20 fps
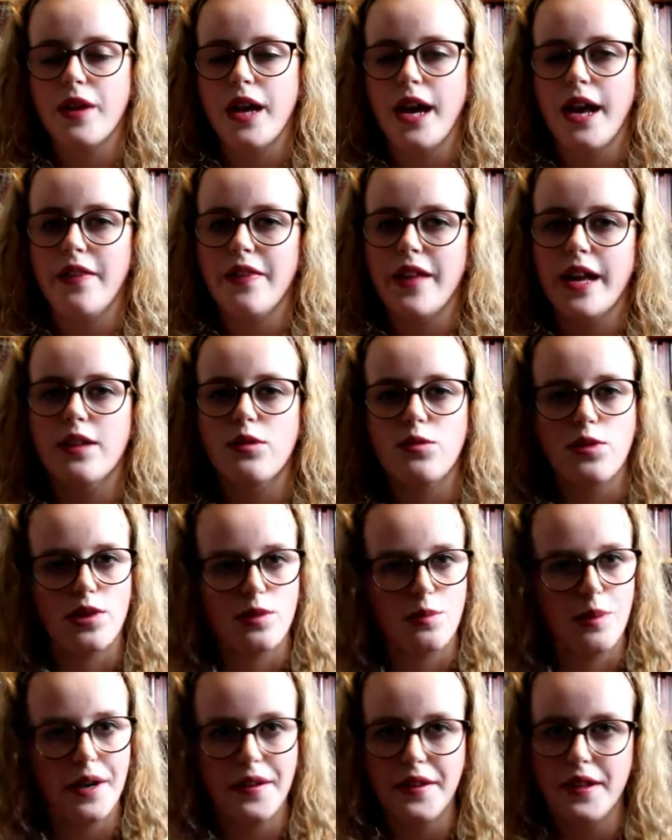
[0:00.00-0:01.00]
And that's what
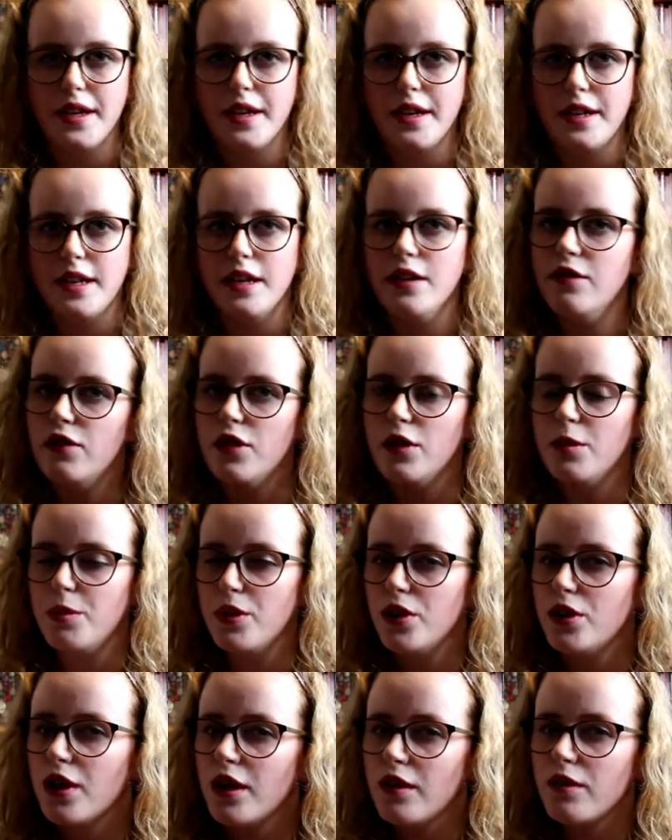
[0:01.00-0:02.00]
sparked the idea for the
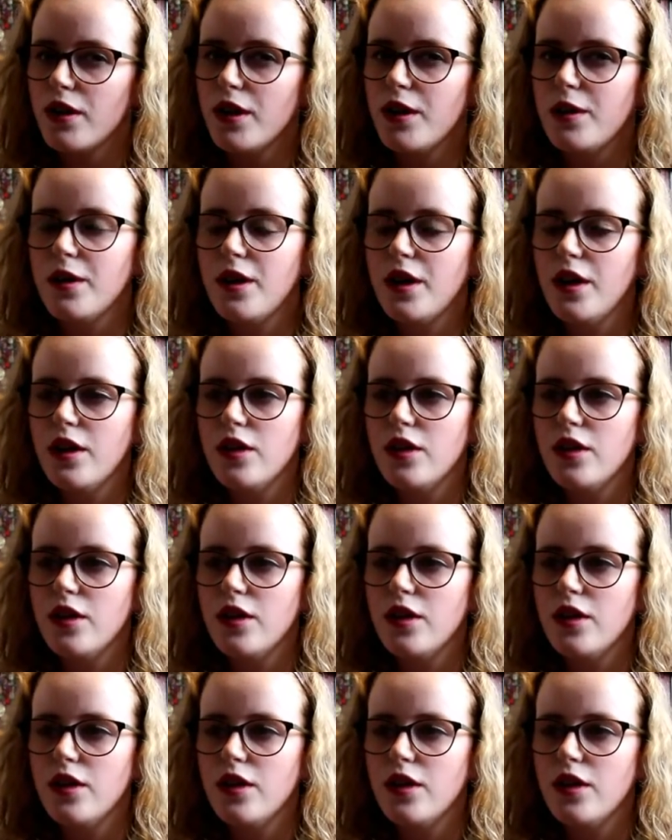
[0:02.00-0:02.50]
book I wrote.